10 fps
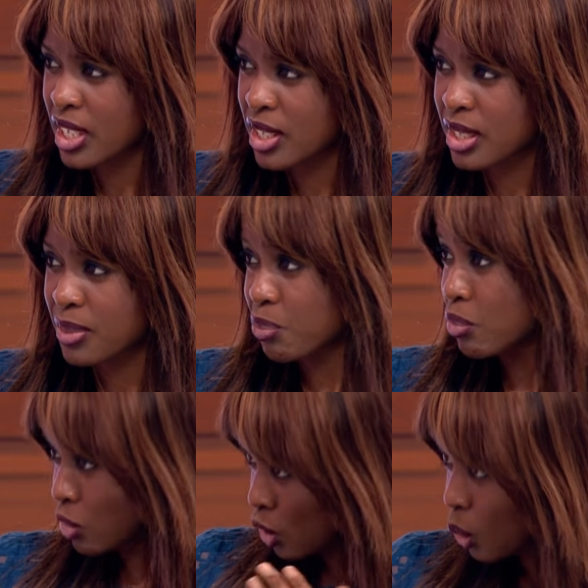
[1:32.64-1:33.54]
is
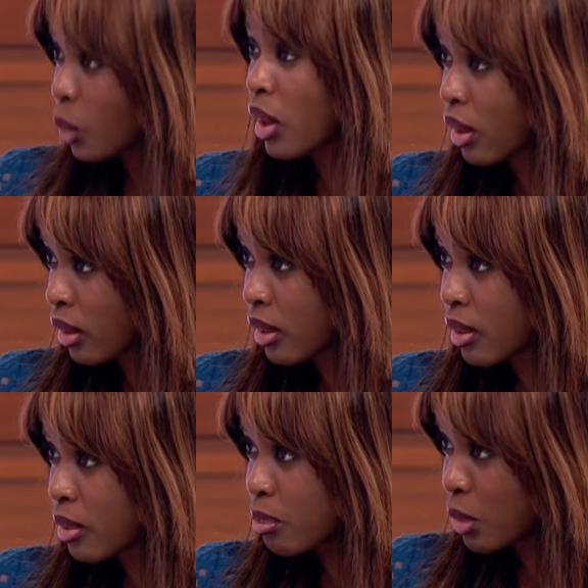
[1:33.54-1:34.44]
you
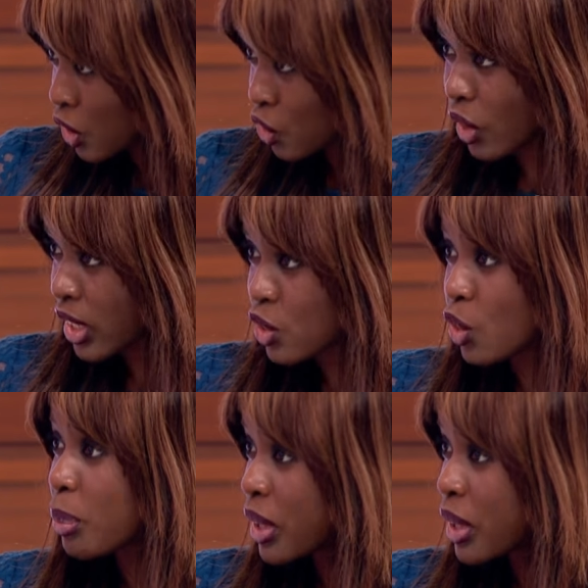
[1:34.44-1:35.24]
are mixed race, you're a